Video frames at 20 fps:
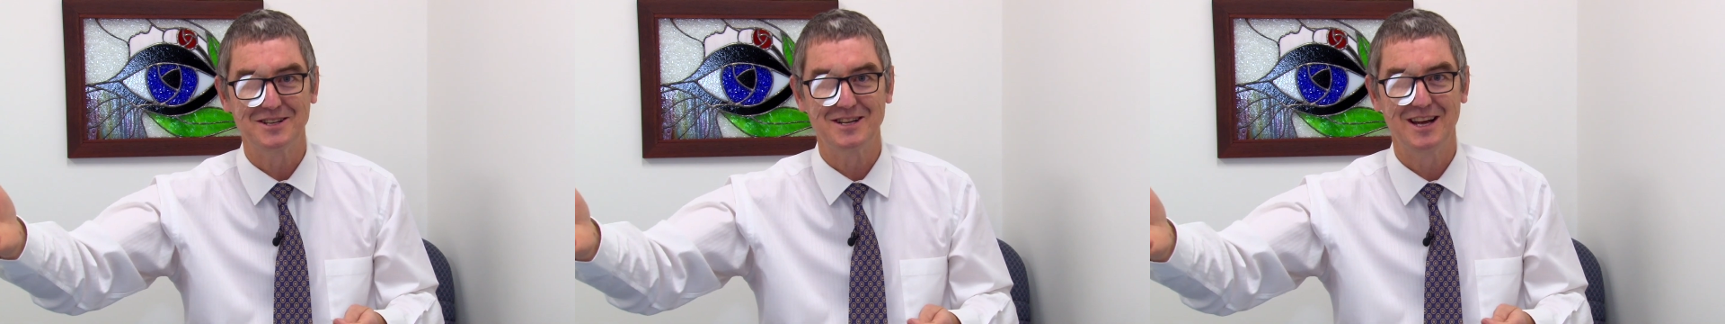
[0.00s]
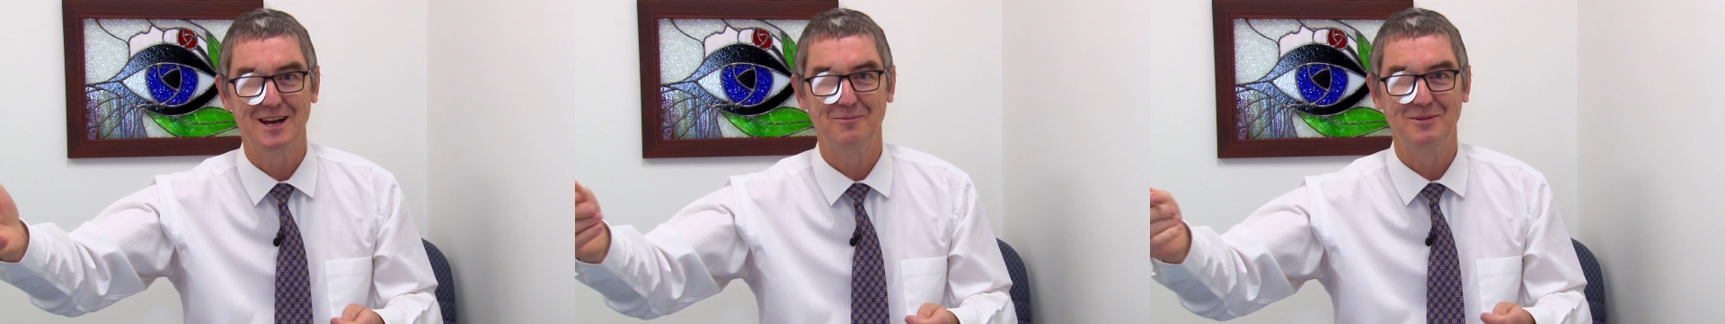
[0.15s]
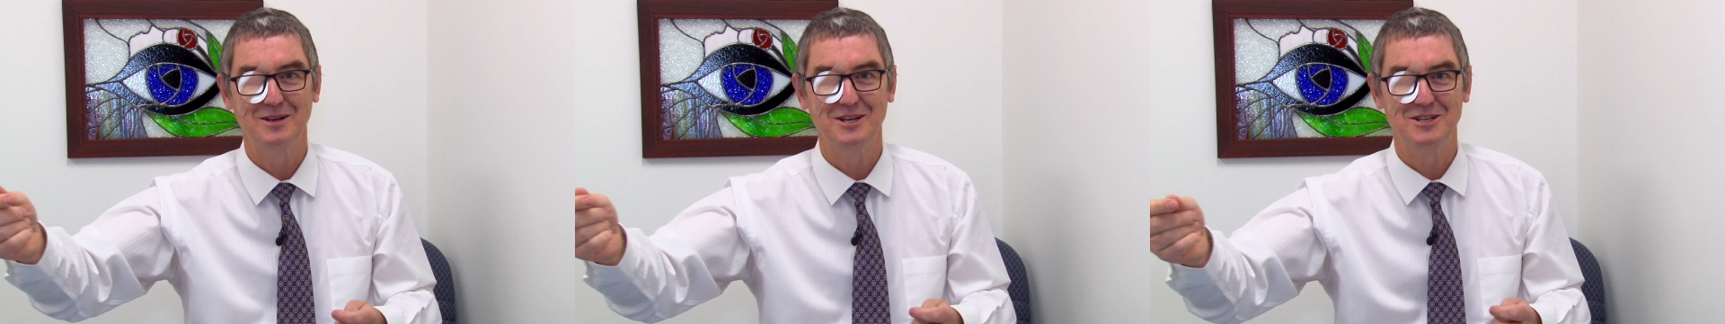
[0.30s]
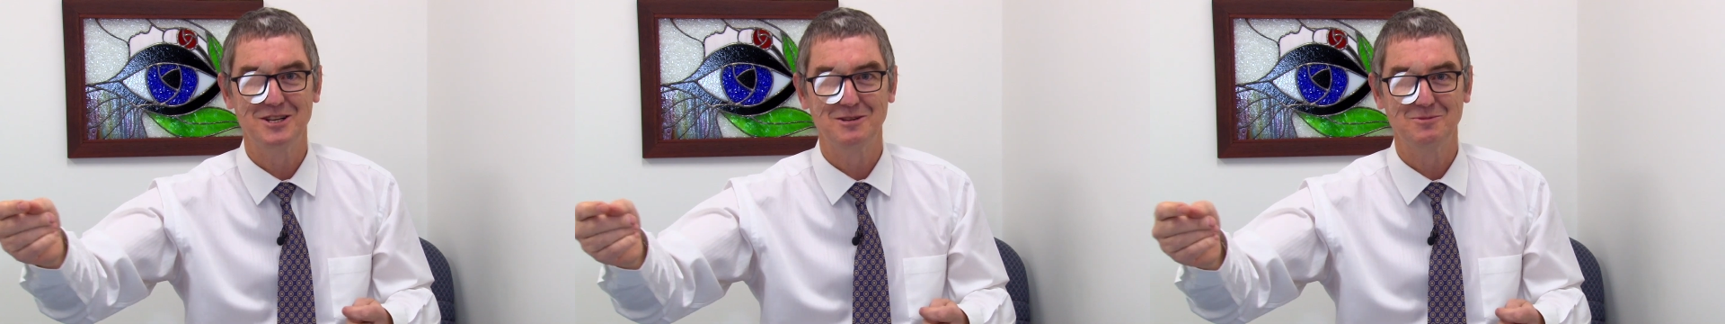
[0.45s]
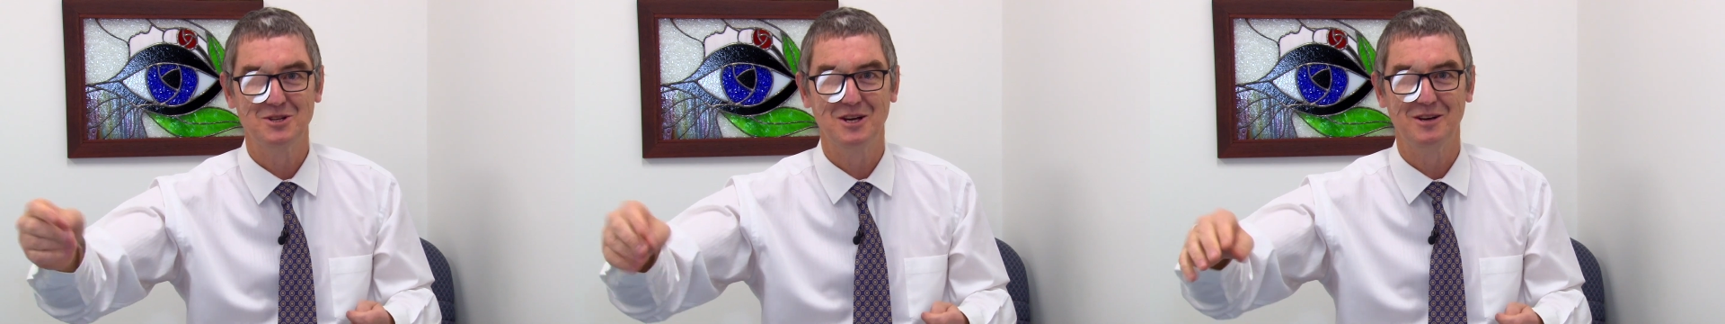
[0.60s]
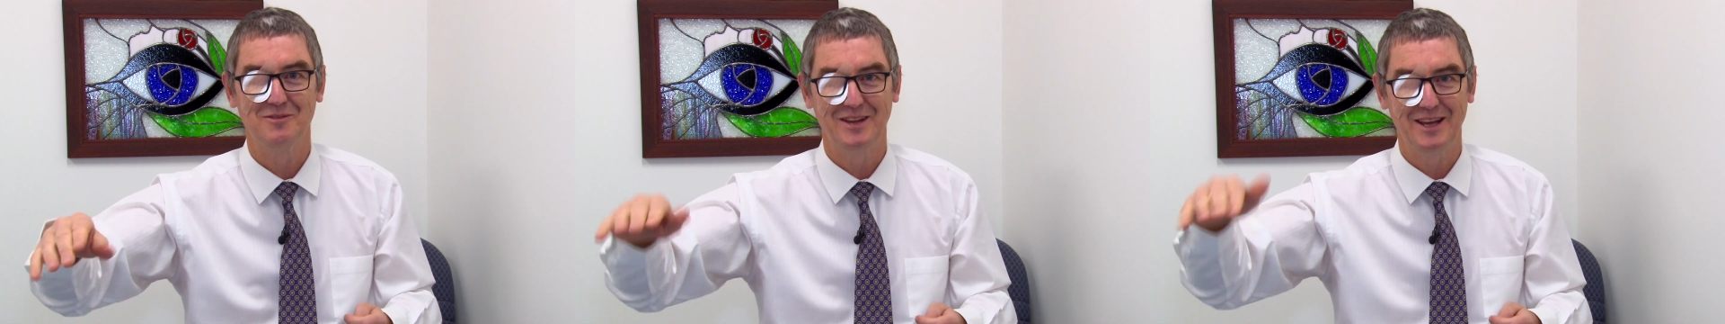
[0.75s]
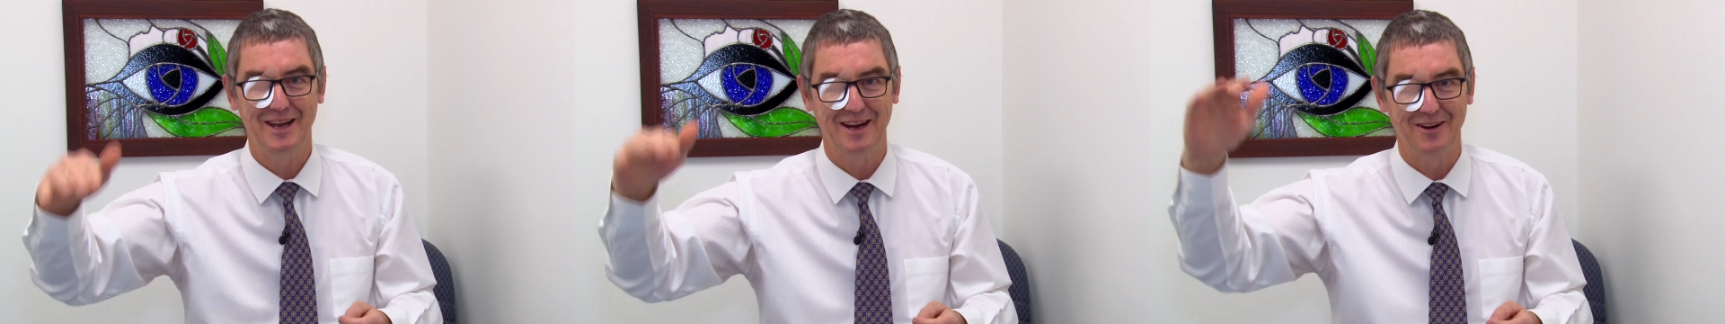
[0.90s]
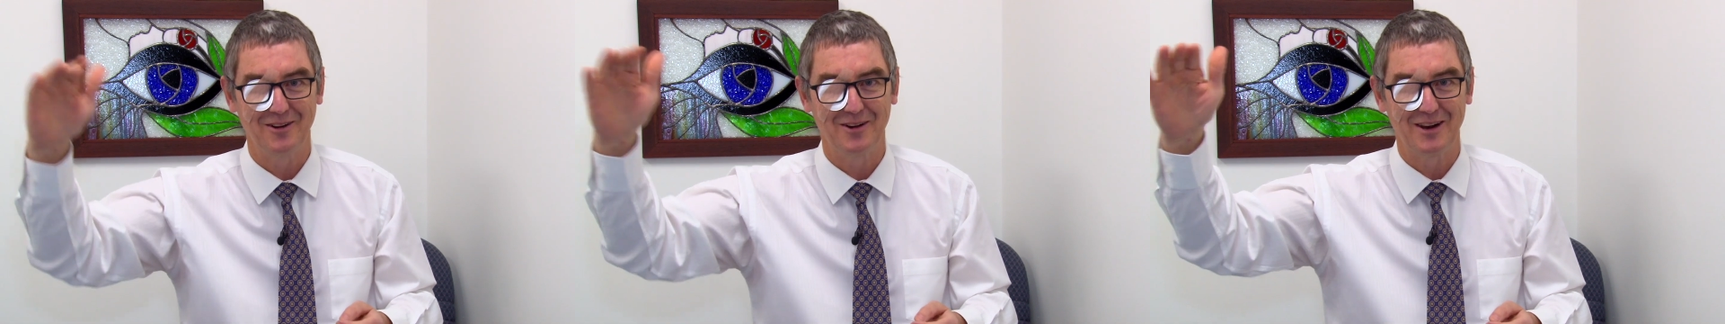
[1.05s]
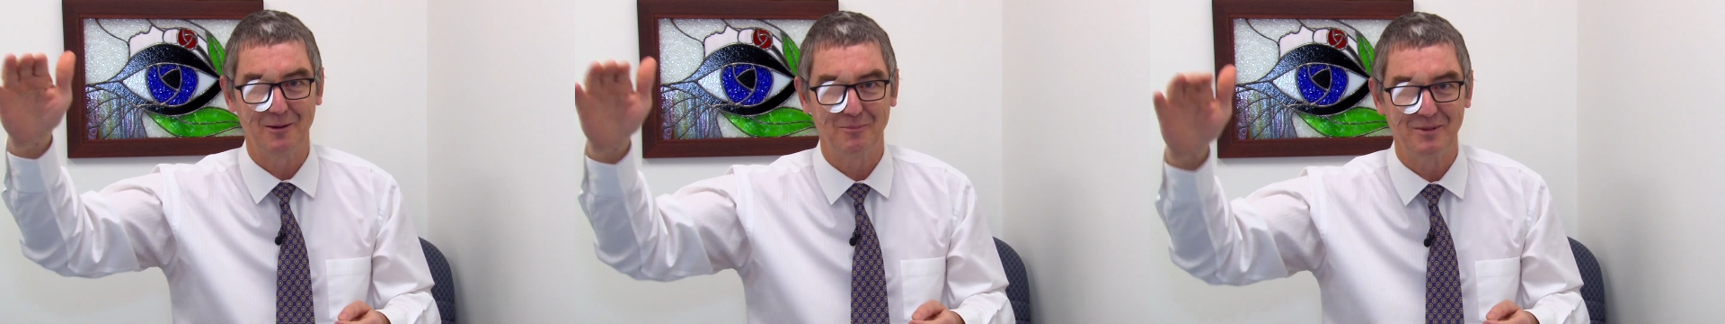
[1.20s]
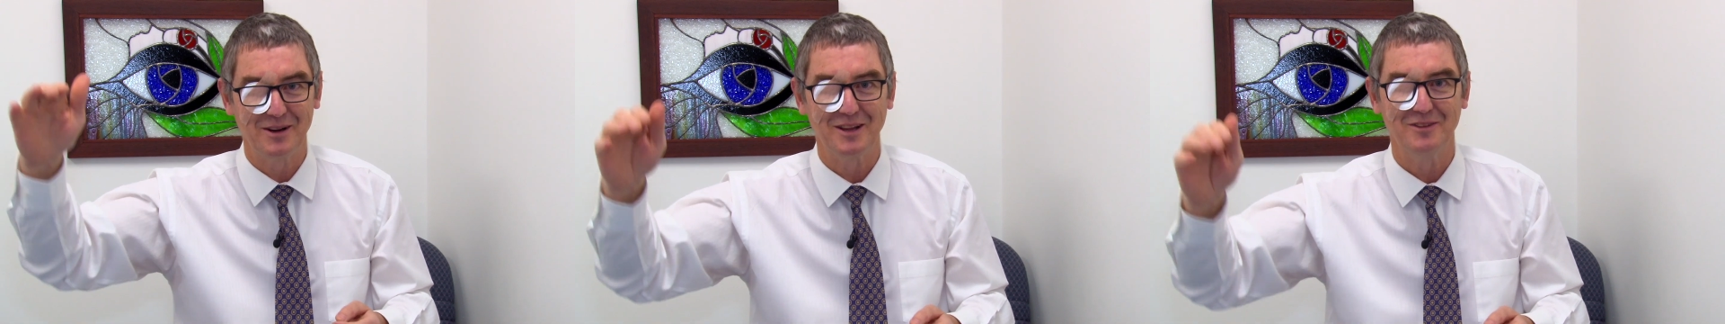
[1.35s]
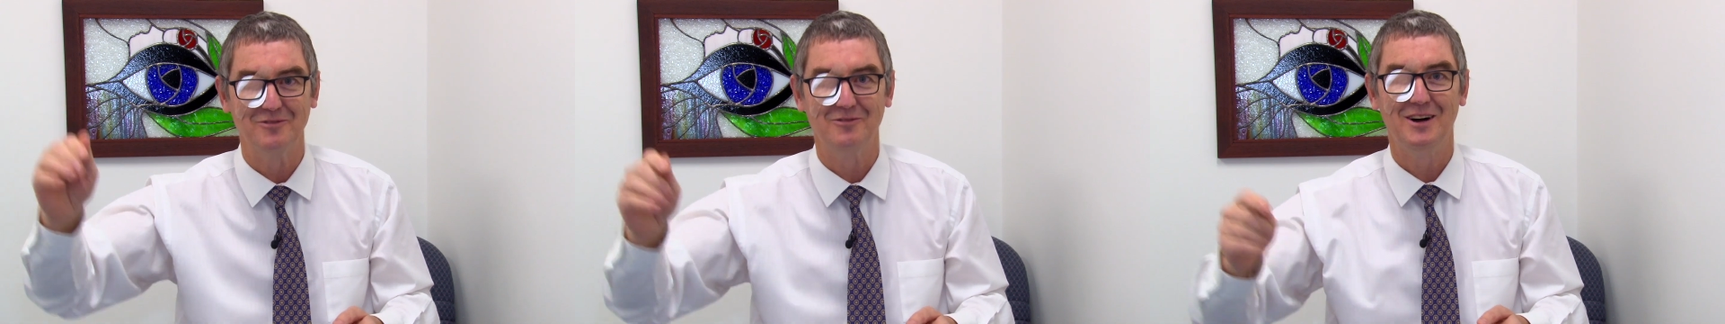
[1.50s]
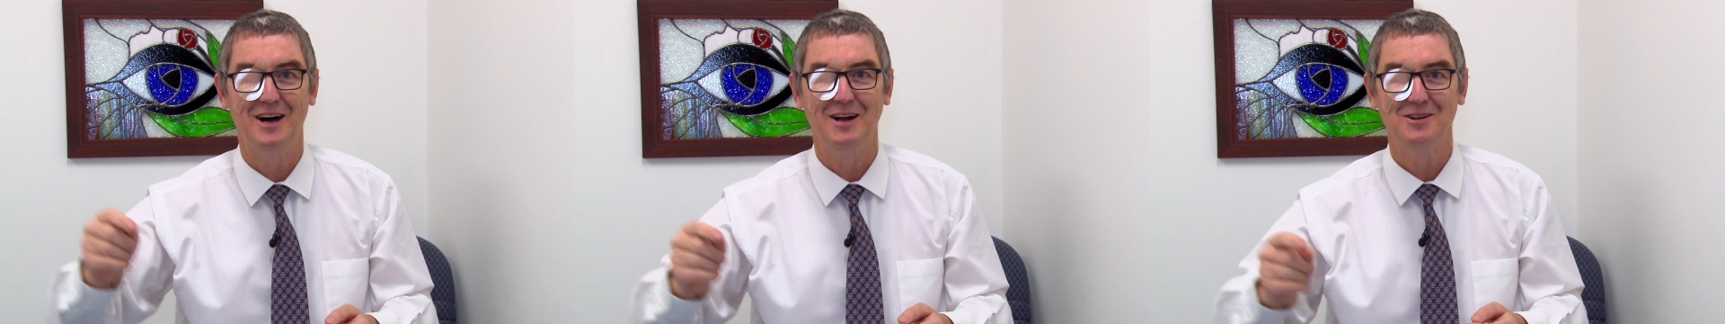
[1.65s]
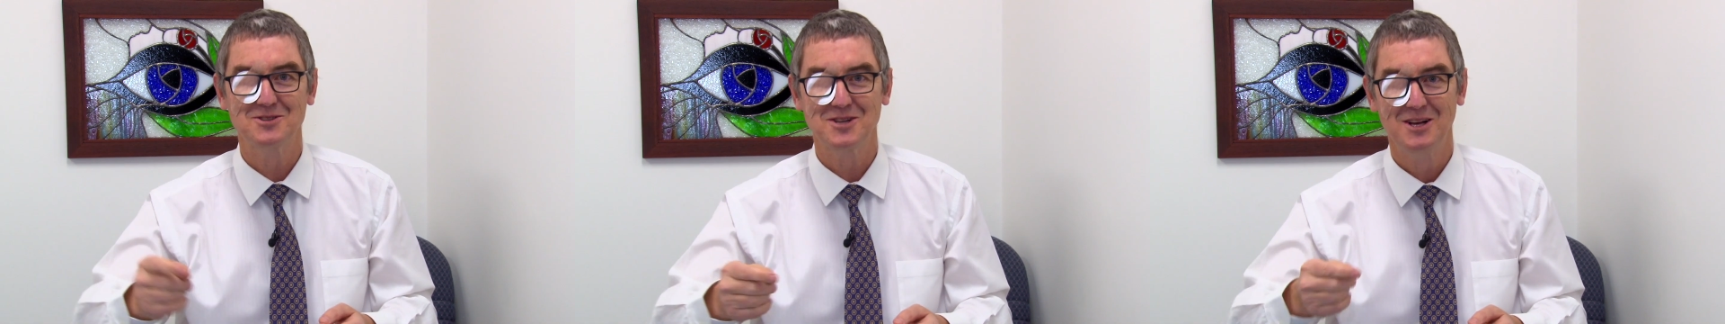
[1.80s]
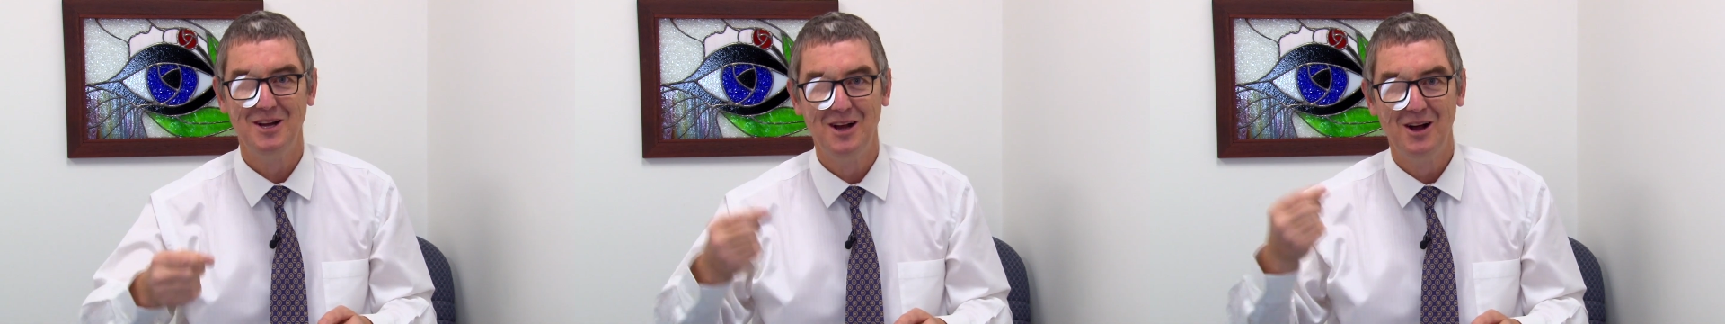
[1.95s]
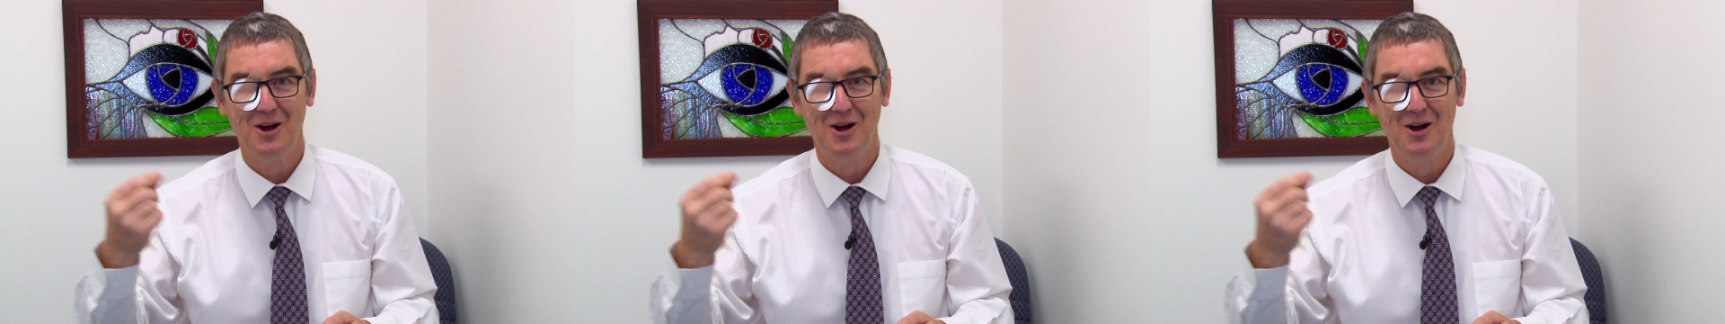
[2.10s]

championships over there and got up into the finals